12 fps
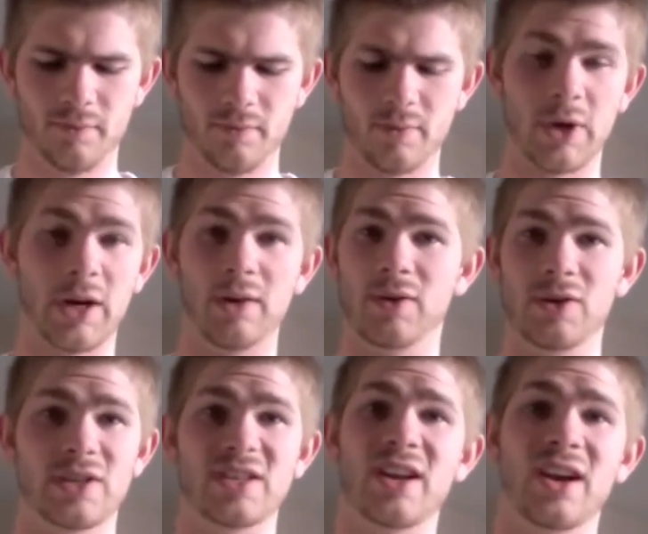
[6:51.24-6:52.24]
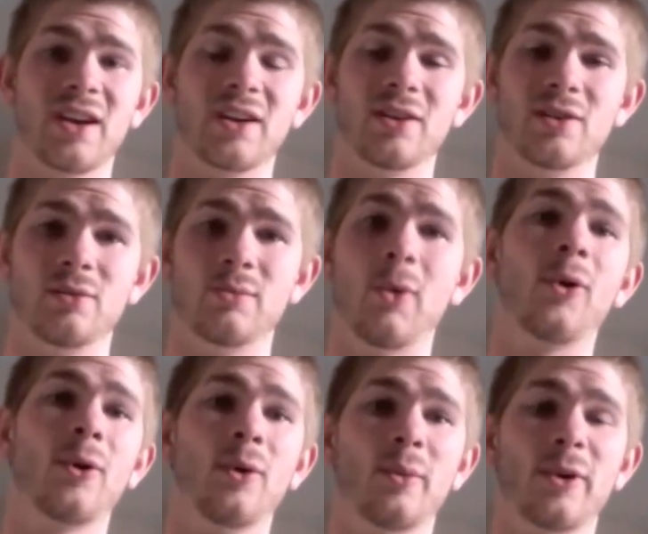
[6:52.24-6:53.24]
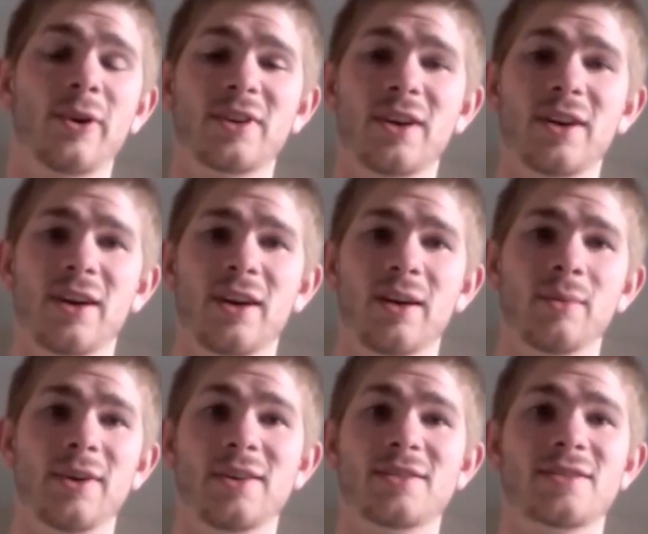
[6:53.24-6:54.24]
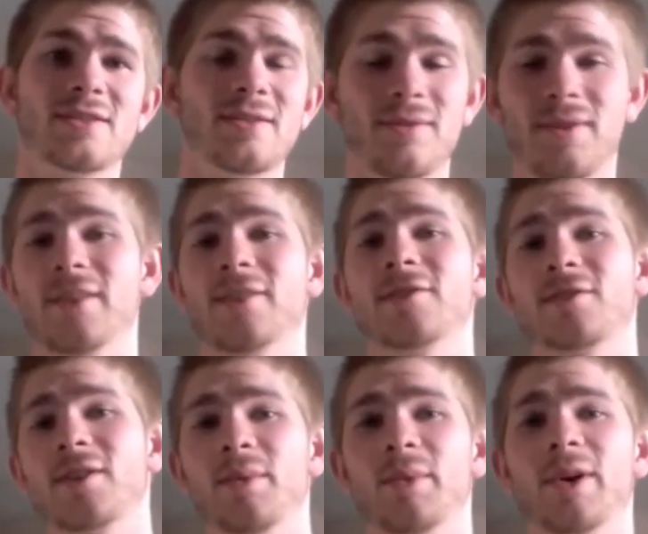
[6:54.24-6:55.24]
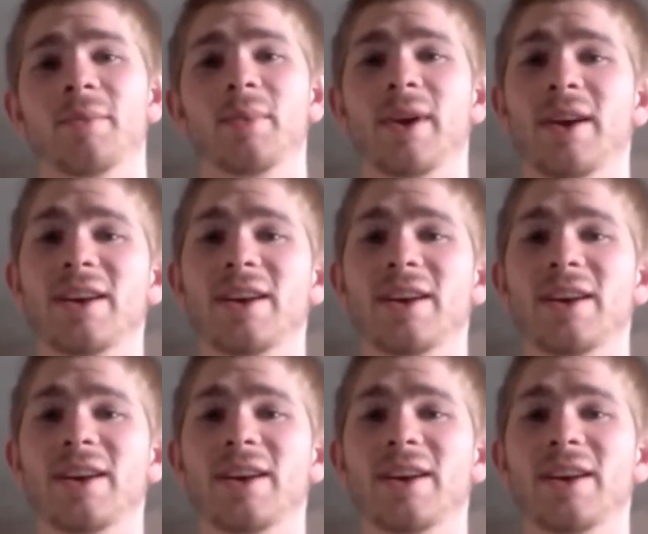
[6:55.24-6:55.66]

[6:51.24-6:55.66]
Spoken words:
Might even just stay in and do more homework to get ahead, because finals are coming up and